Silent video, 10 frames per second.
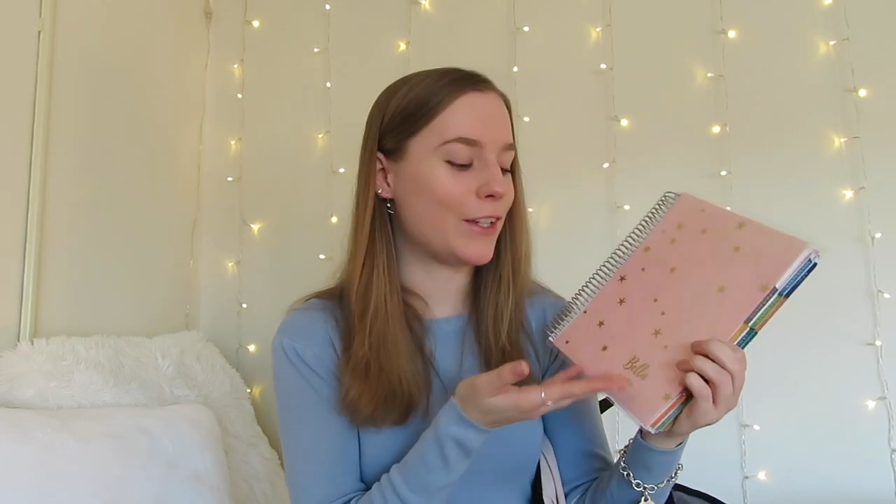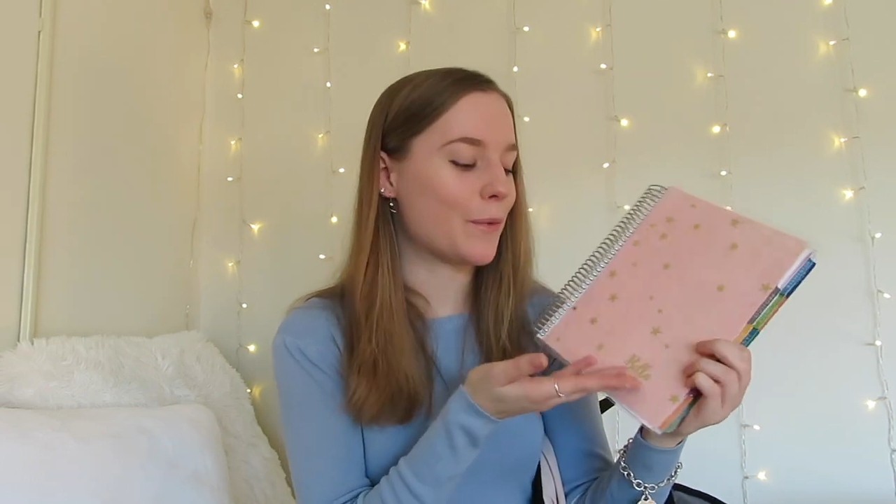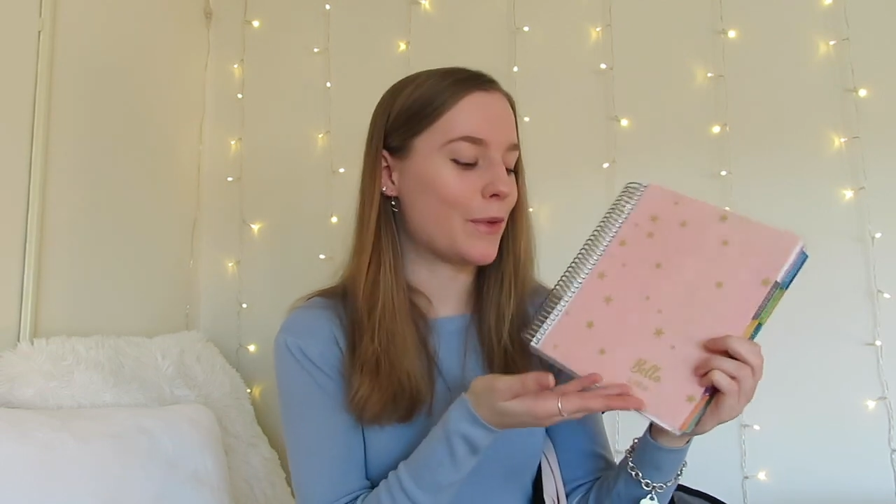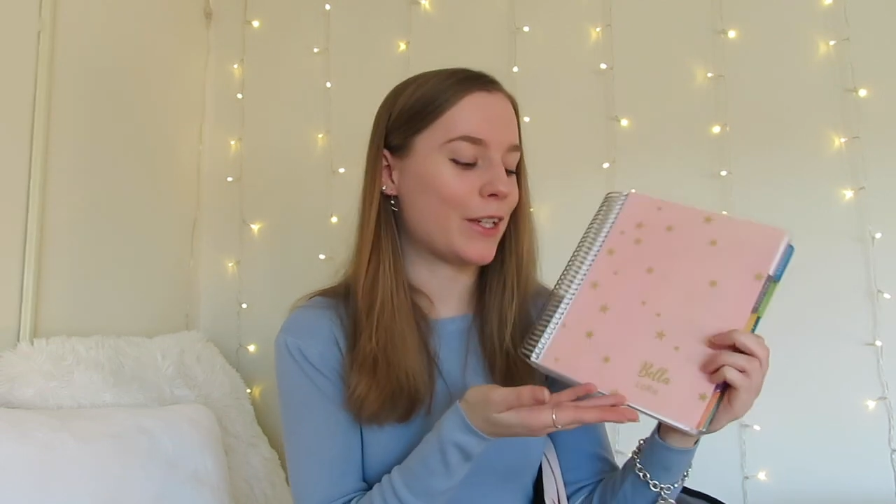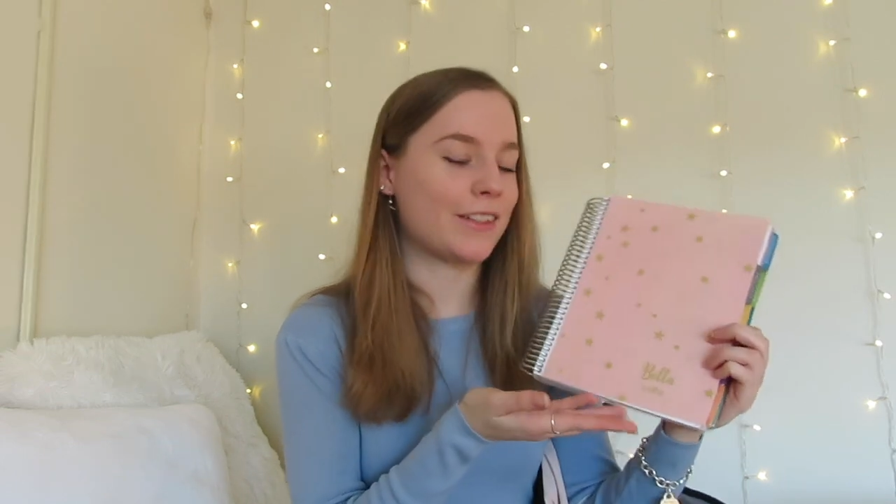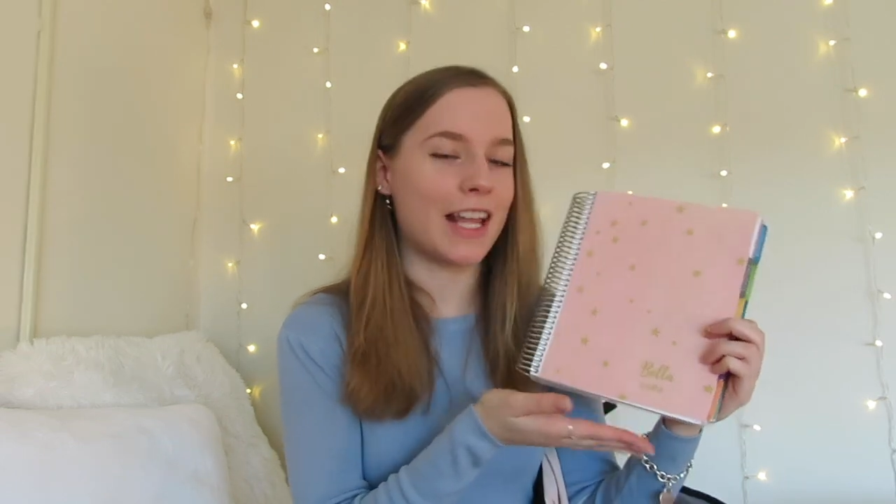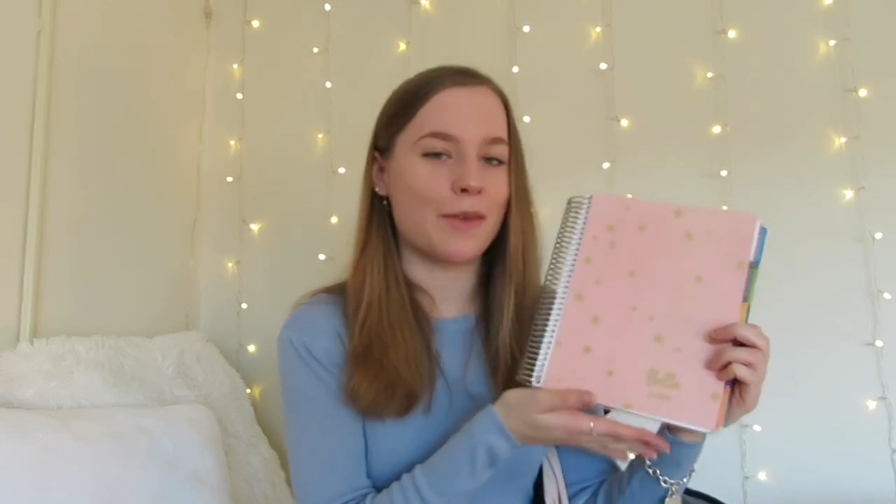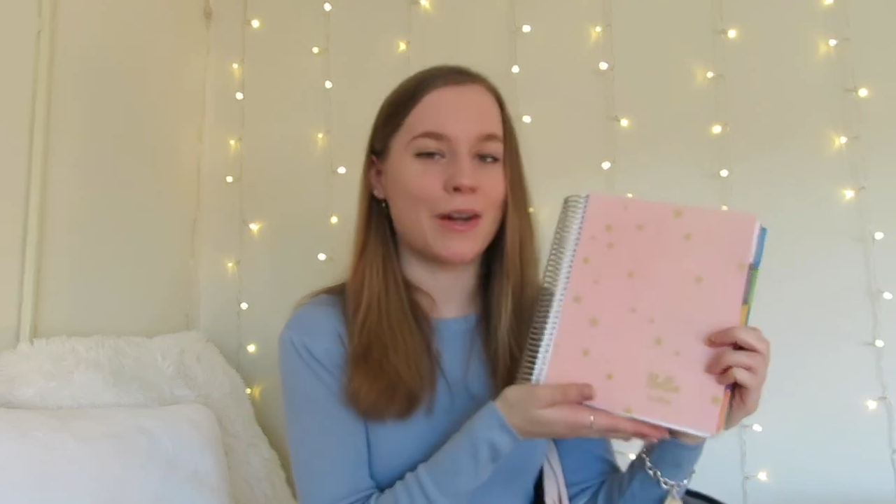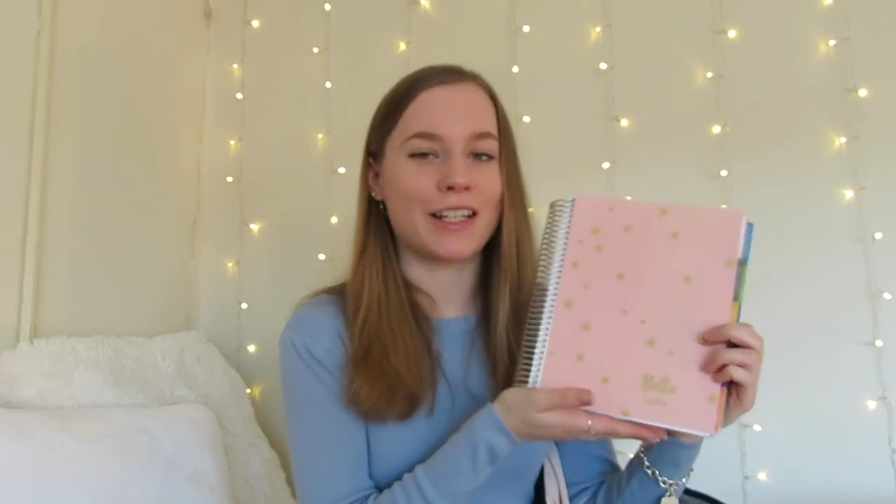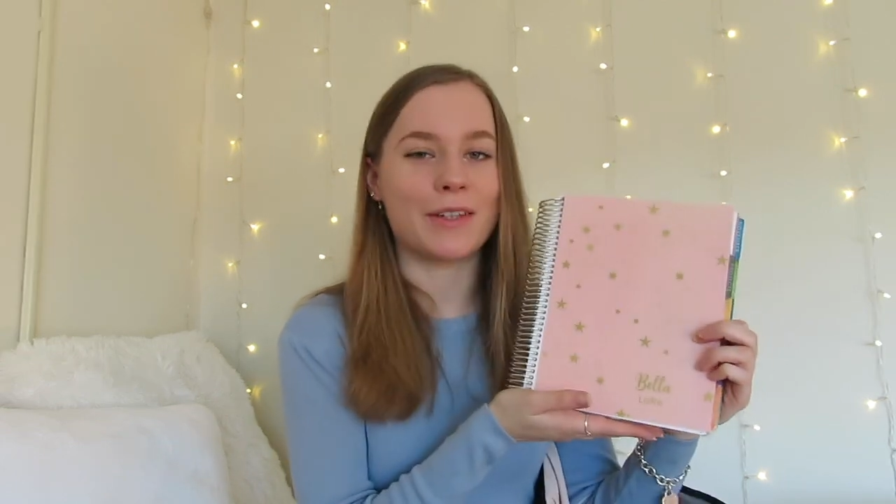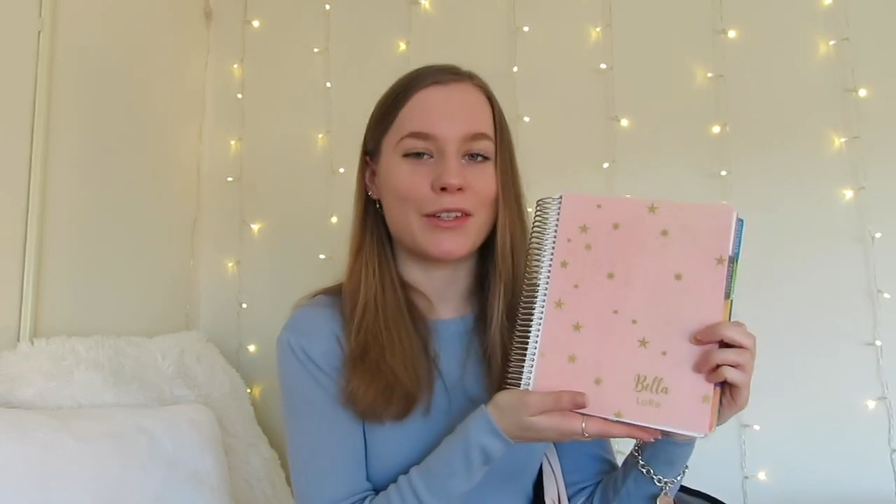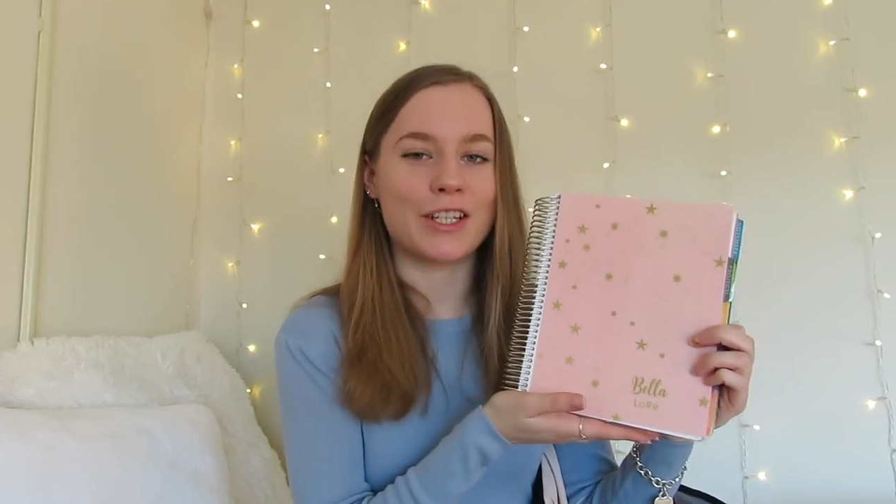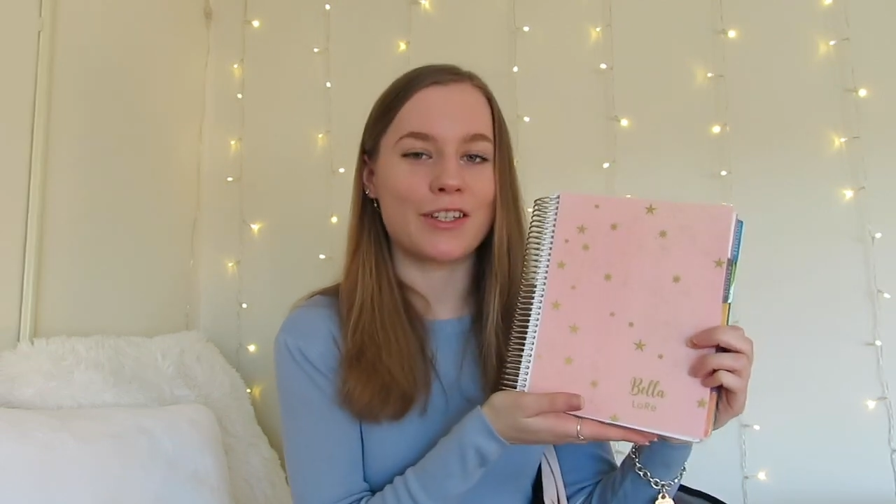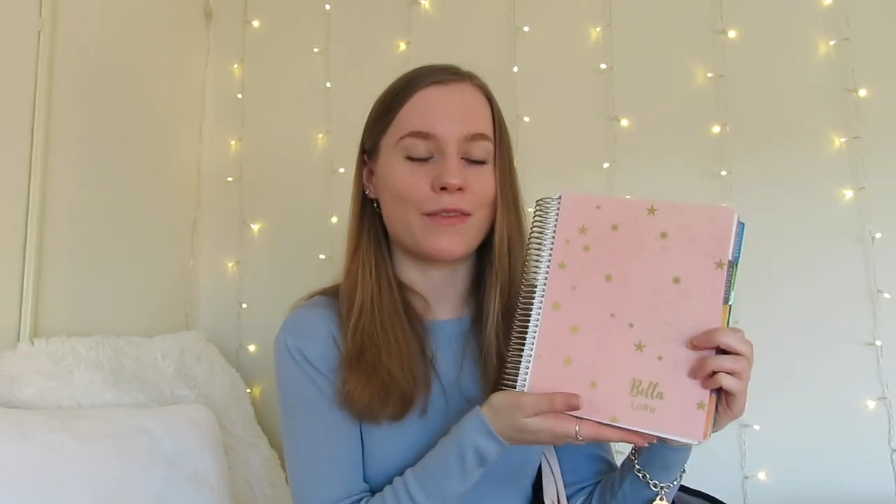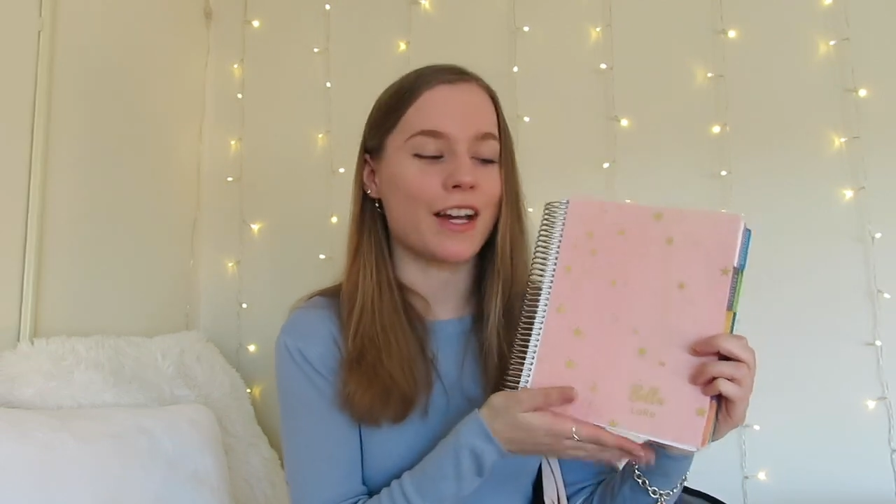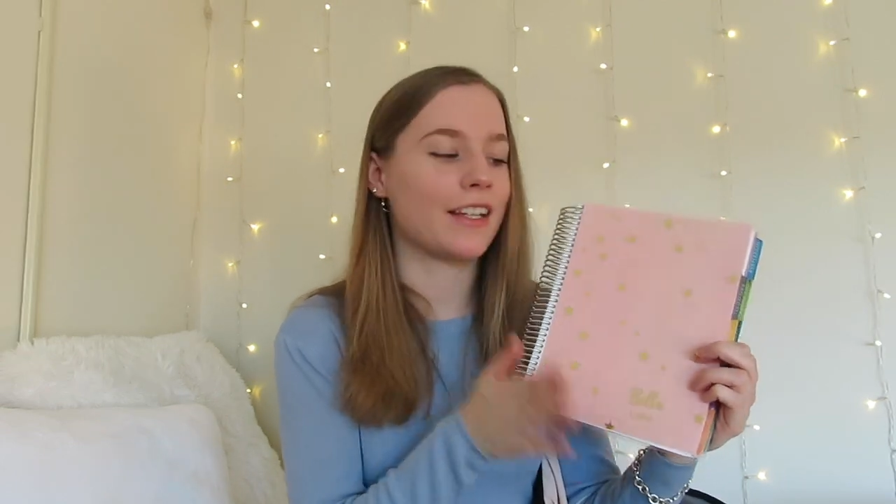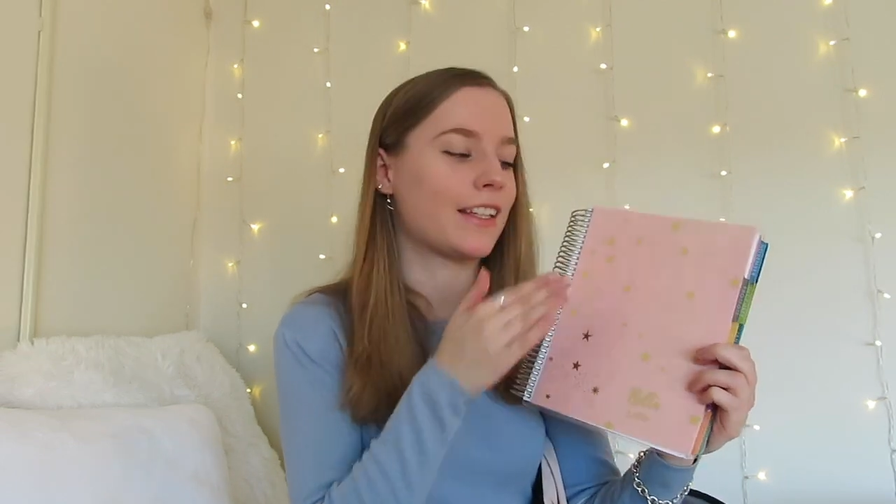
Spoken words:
You can put your name on it, which is fun,